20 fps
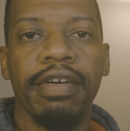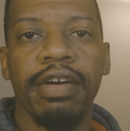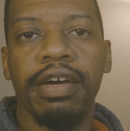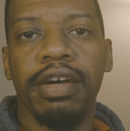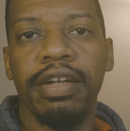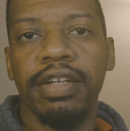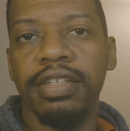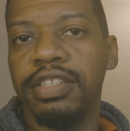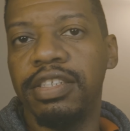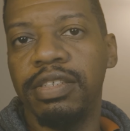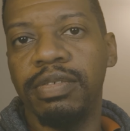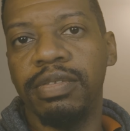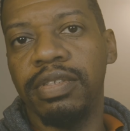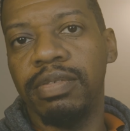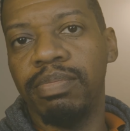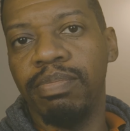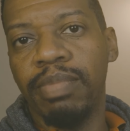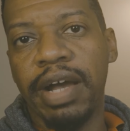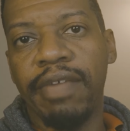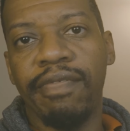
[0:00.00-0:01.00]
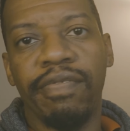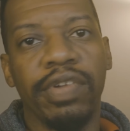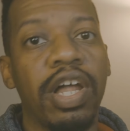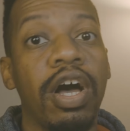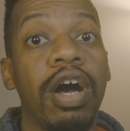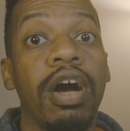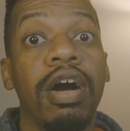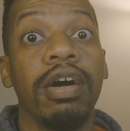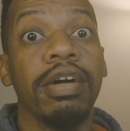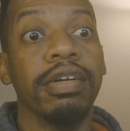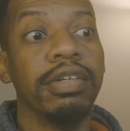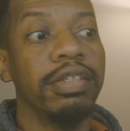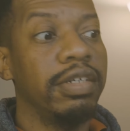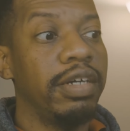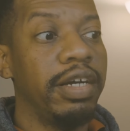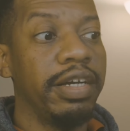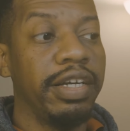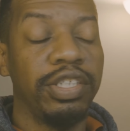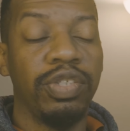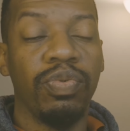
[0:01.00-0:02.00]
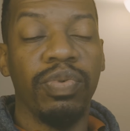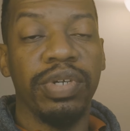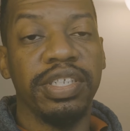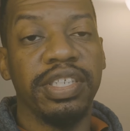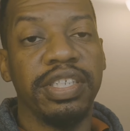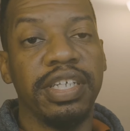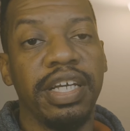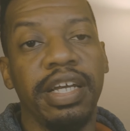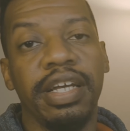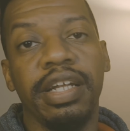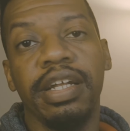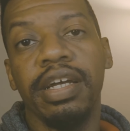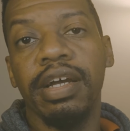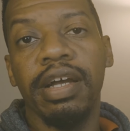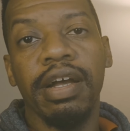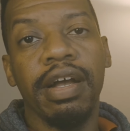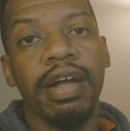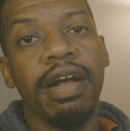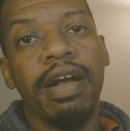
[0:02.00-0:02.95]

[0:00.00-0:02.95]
This is my vlog, I guess you want to say it.